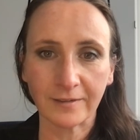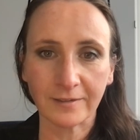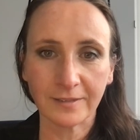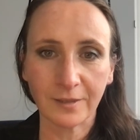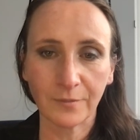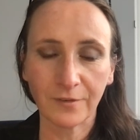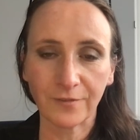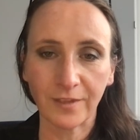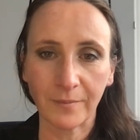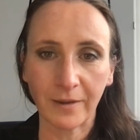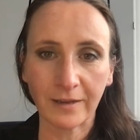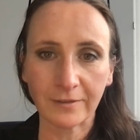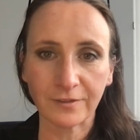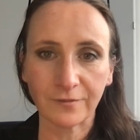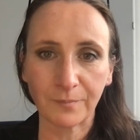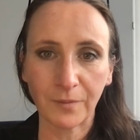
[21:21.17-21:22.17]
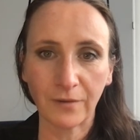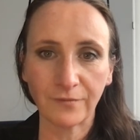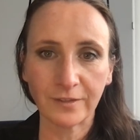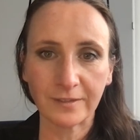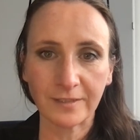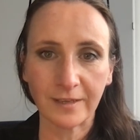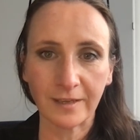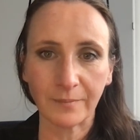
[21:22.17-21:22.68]
some of them out of
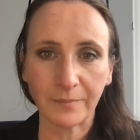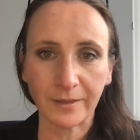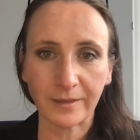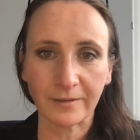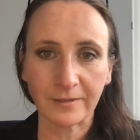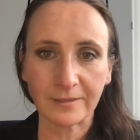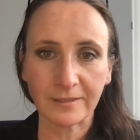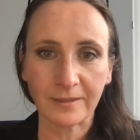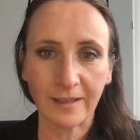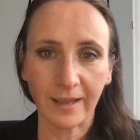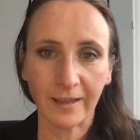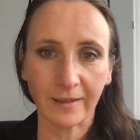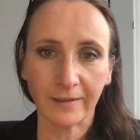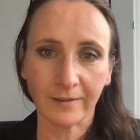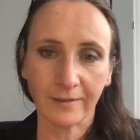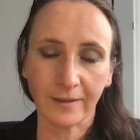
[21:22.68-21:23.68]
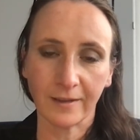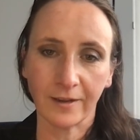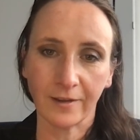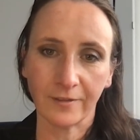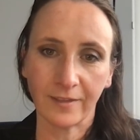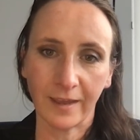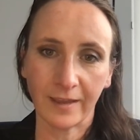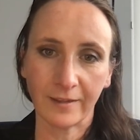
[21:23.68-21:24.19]
poverty, because they
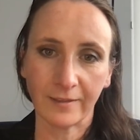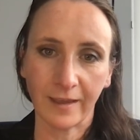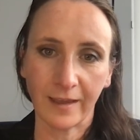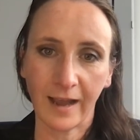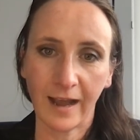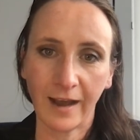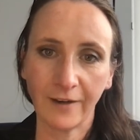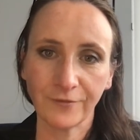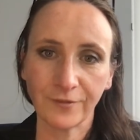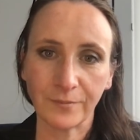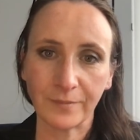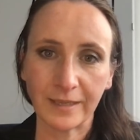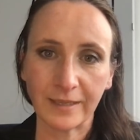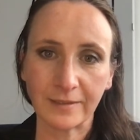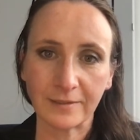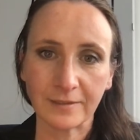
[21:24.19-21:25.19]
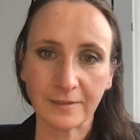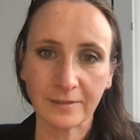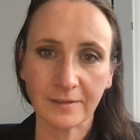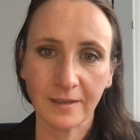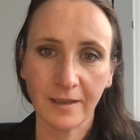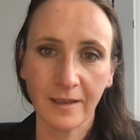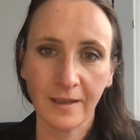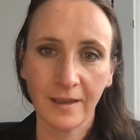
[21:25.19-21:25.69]
have a means
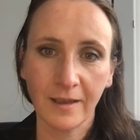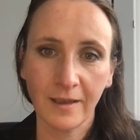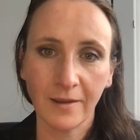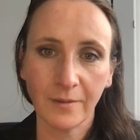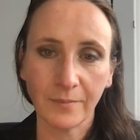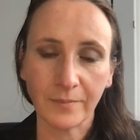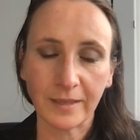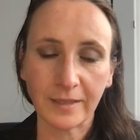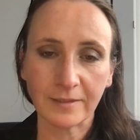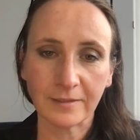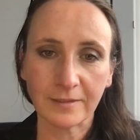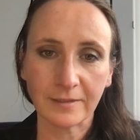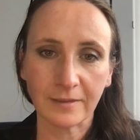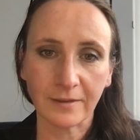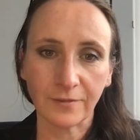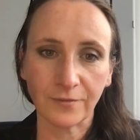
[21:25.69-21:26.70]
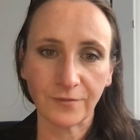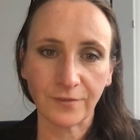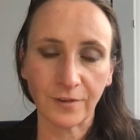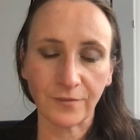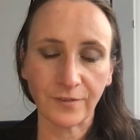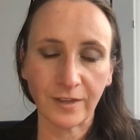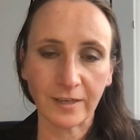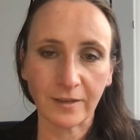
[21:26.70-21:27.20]

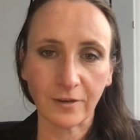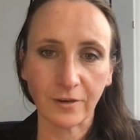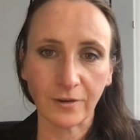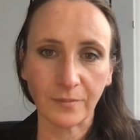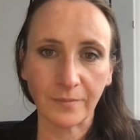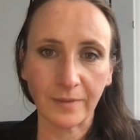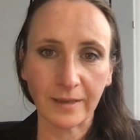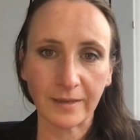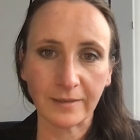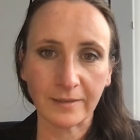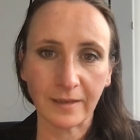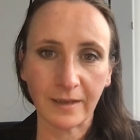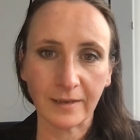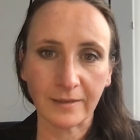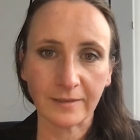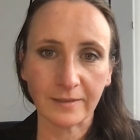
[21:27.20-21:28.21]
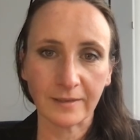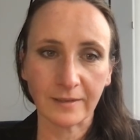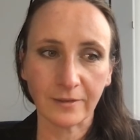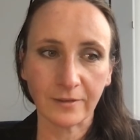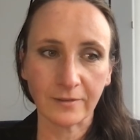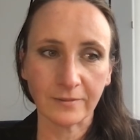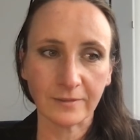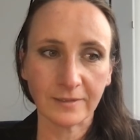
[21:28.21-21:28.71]
of income, and
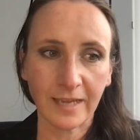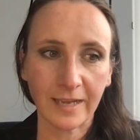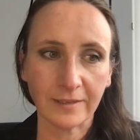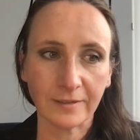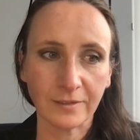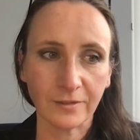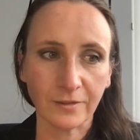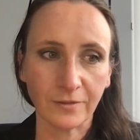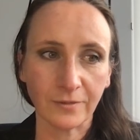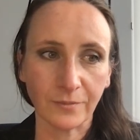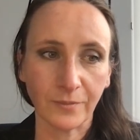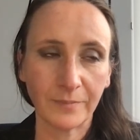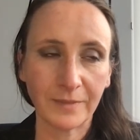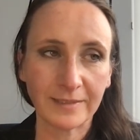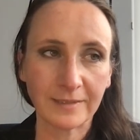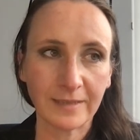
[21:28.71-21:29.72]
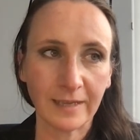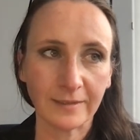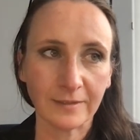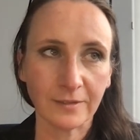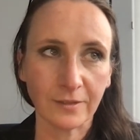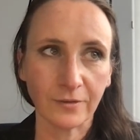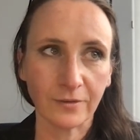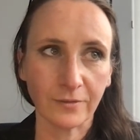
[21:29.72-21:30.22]
women tend
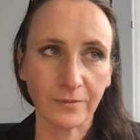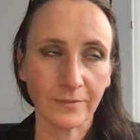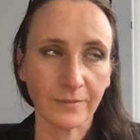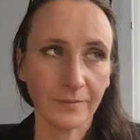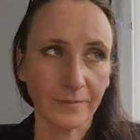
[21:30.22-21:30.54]
to,